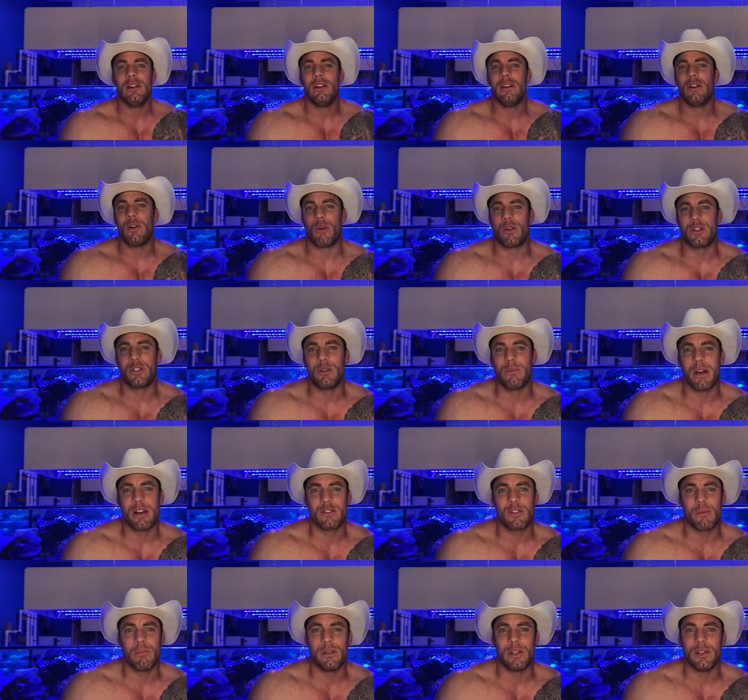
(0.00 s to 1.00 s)
or two
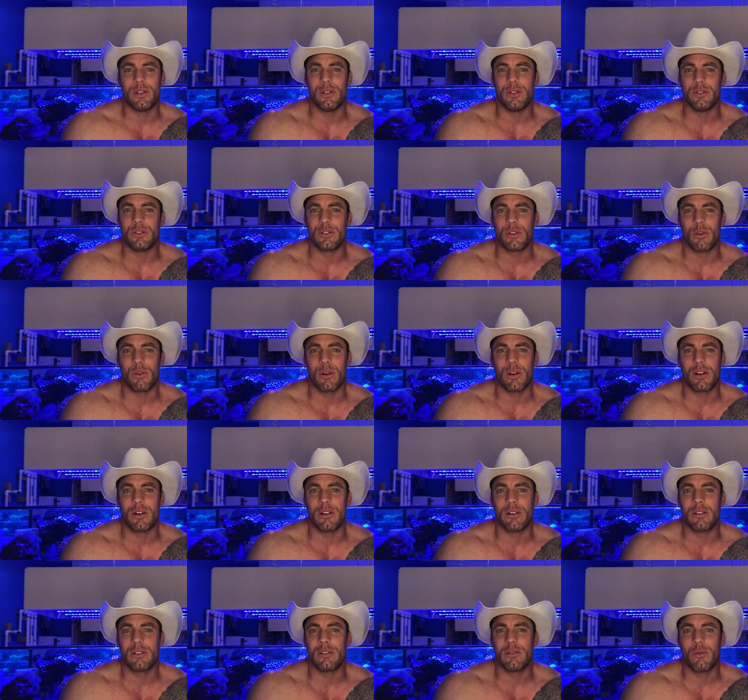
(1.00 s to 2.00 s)
meso blues
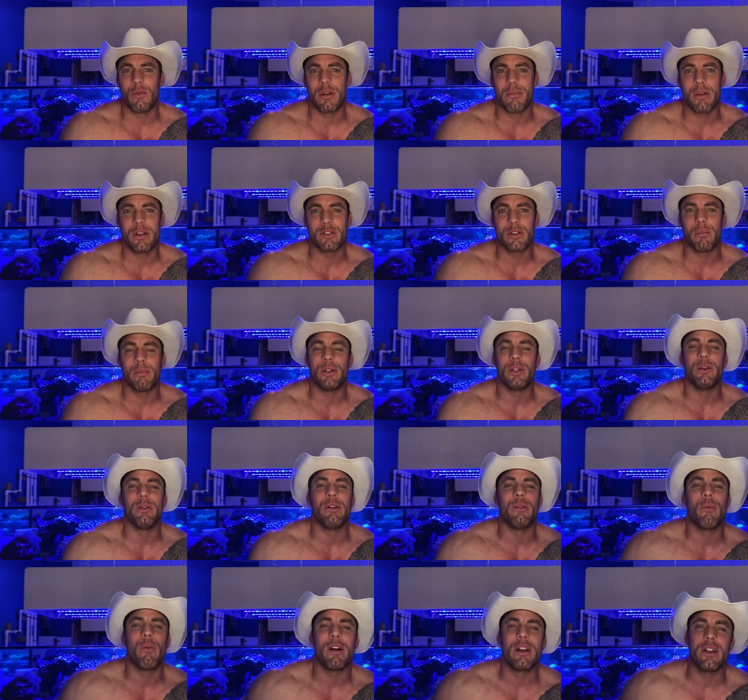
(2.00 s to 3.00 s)
or one meso blue
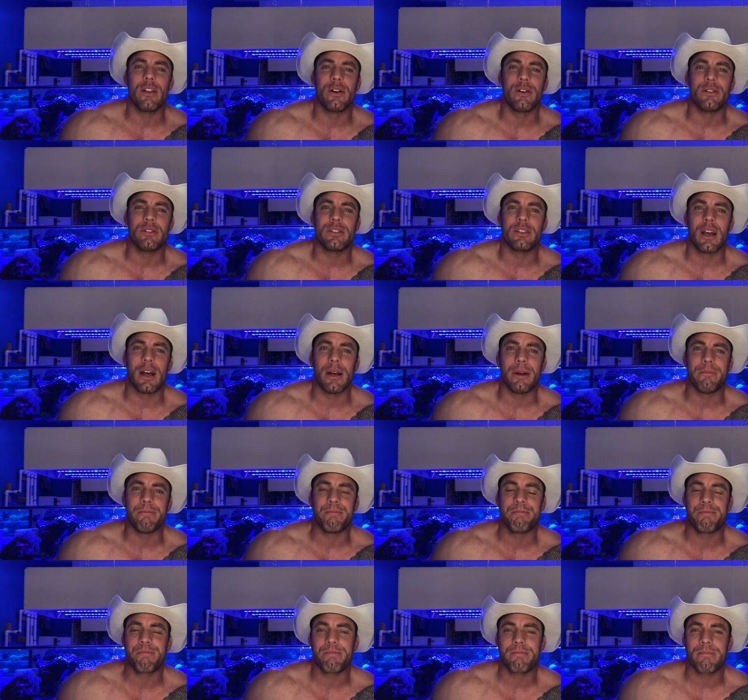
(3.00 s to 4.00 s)
and one of those um,
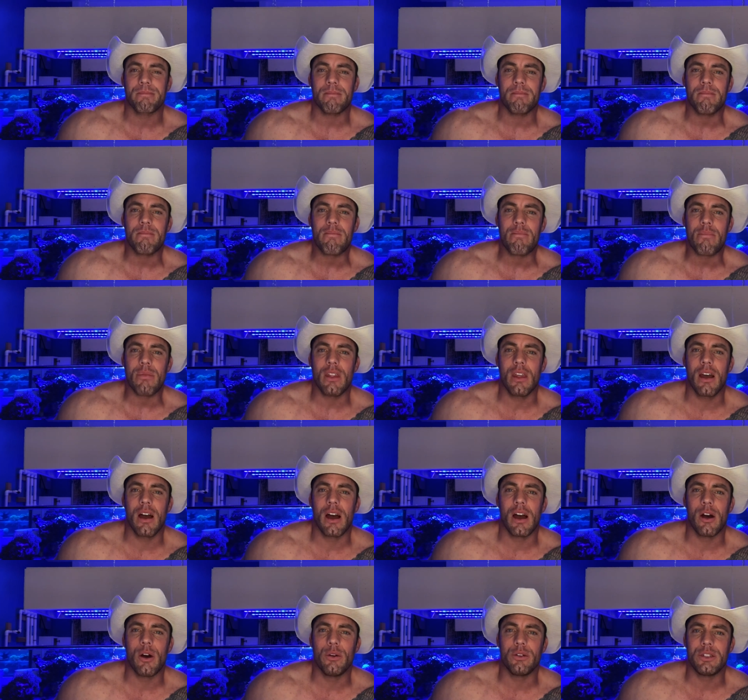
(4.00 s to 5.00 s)

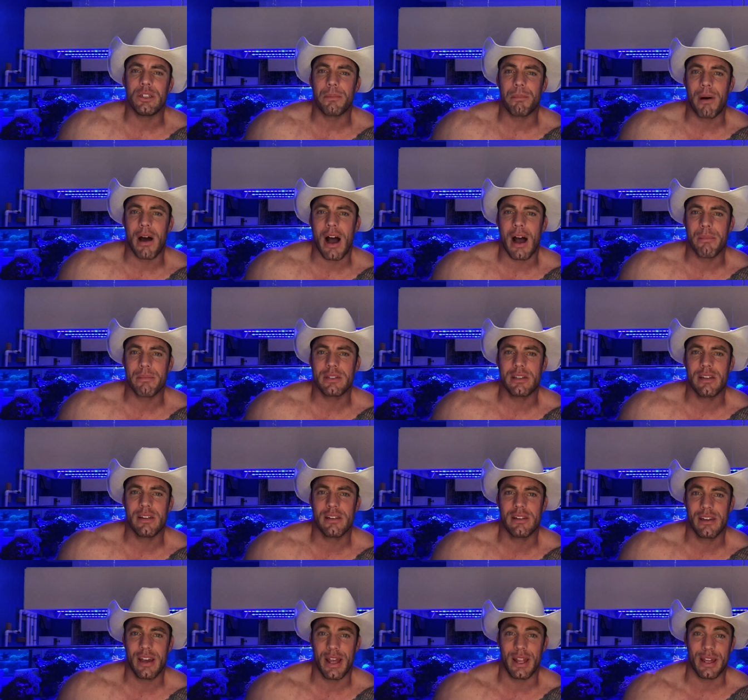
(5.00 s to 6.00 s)
uh, OG pops
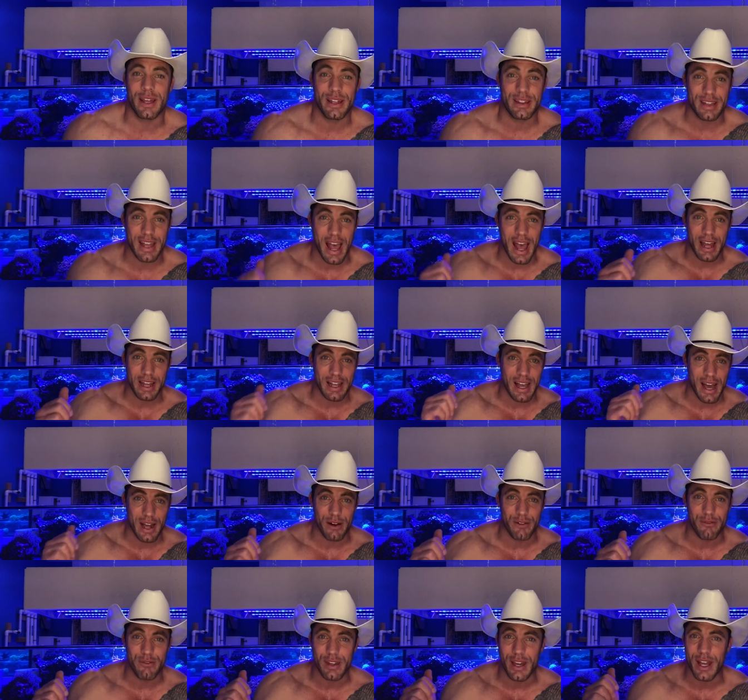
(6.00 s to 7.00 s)
and get that kind
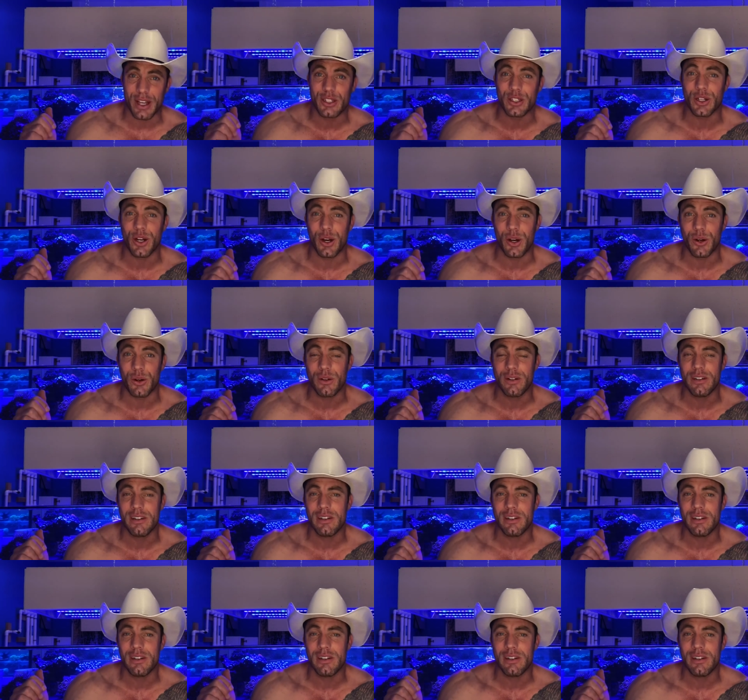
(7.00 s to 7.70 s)
of VHO